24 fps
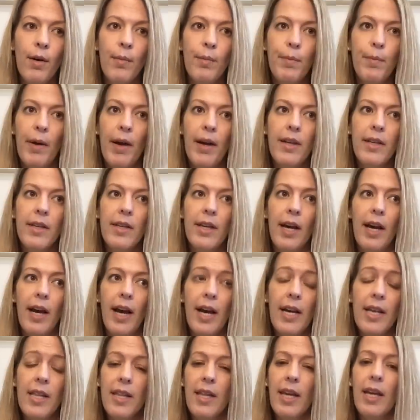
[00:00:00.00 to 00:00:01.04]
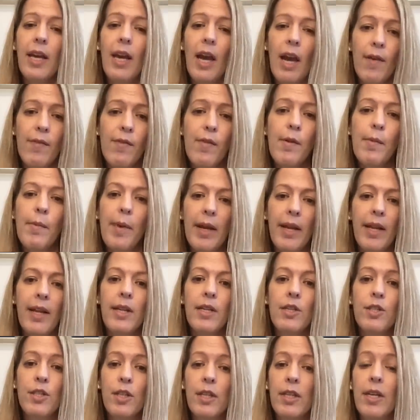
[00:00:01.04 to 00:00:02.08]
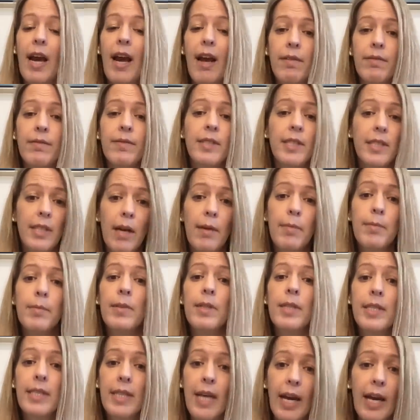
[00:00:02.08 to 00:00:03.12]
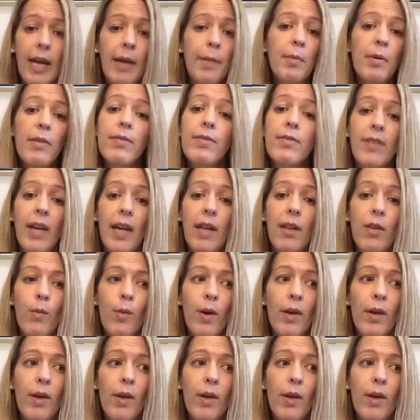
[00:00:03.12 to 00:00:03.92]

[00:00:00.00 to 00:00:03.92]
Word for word: But I think everybody should have some type of faith,